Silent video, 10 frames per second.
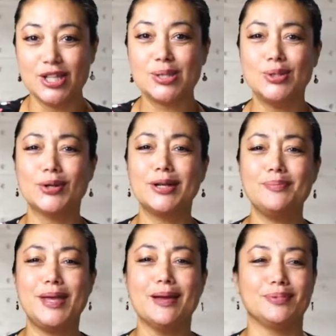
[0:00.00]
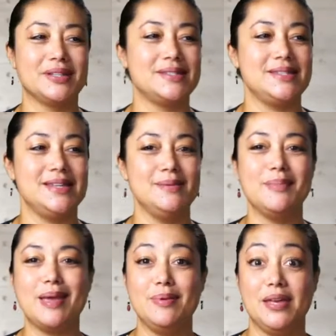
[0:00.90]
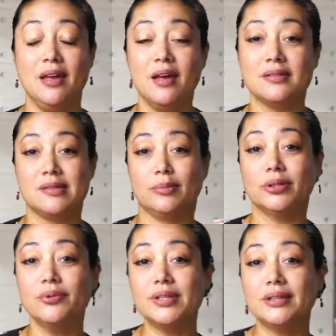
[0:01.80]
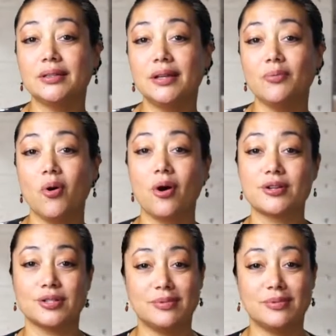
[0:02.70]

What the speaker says: So you're going to be able to see maybe some clothing that they wore,